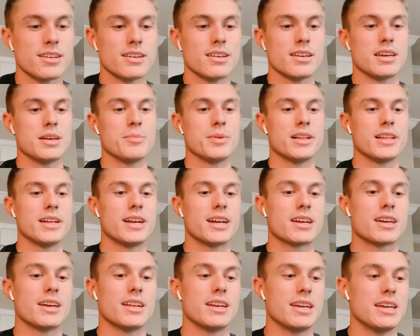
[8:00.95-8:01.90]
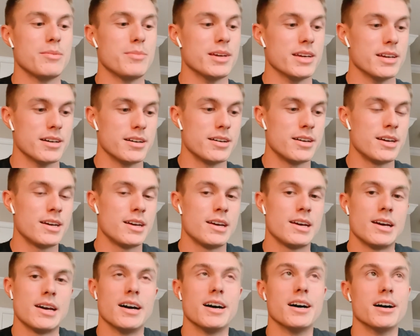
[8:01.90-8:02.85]
hemolytic anemia.
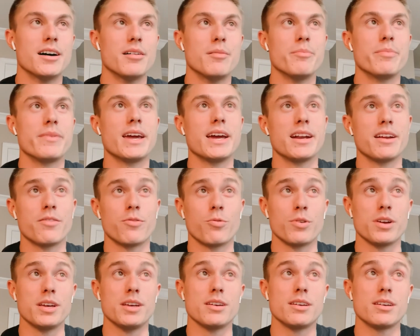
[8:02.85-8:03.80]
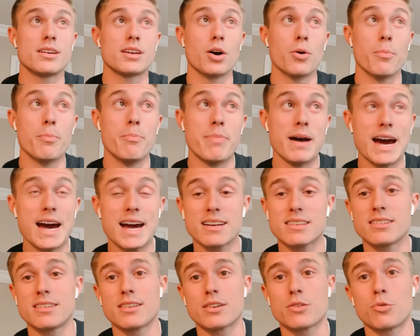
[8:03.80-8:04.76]
And if we go
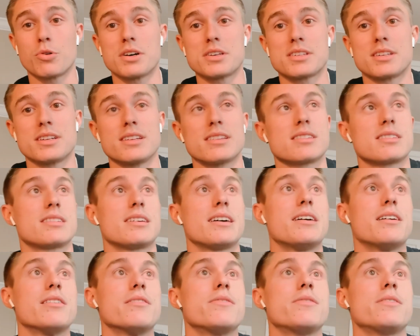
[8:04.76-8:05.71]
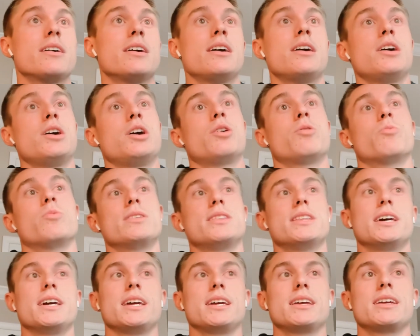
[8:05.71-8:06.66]
back to the question itself, when
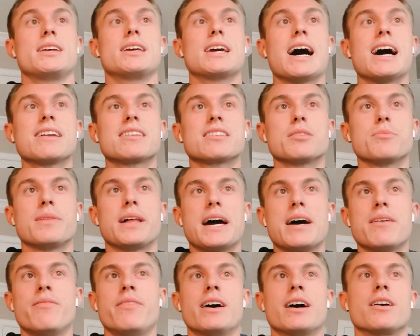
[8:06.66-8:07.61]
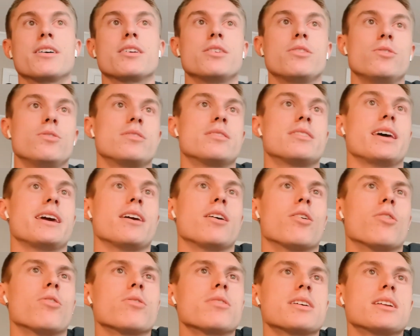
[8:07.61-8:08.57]
they got some lab values, they
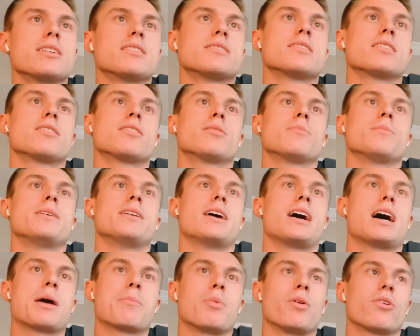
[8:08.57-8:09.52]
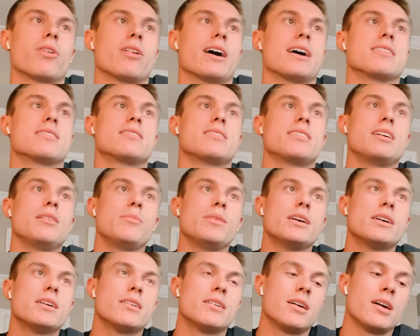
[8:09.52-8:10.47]
only determined
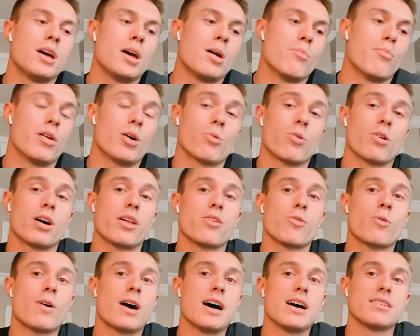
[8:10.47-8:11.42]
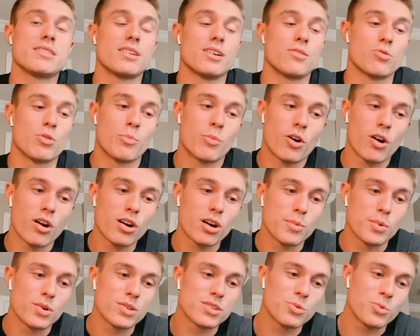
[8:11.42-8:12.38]
hypoglycemia, but were otherwise
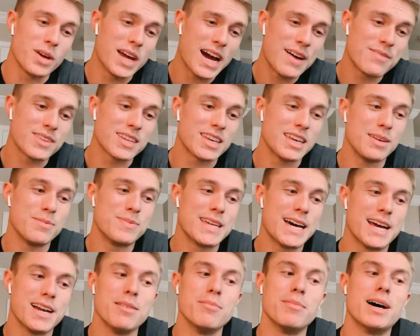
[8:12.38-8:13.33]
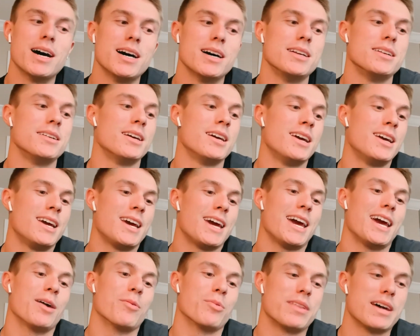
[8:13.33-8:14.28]
unremarkable. So we have to keep that in mind.
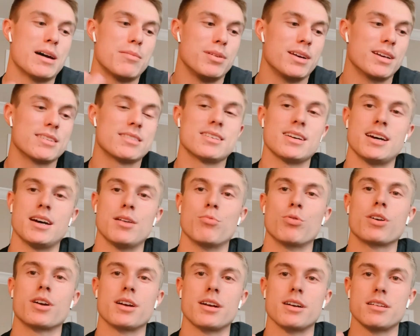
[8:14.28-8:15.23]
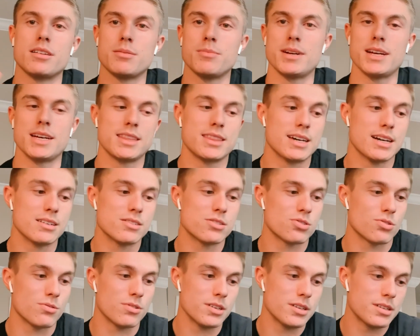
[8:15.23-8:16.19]
And with that being said, we're going to eliminate that
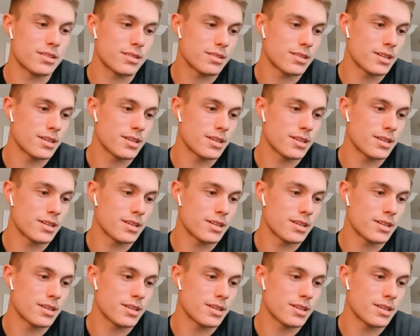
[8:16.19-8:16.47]
choice.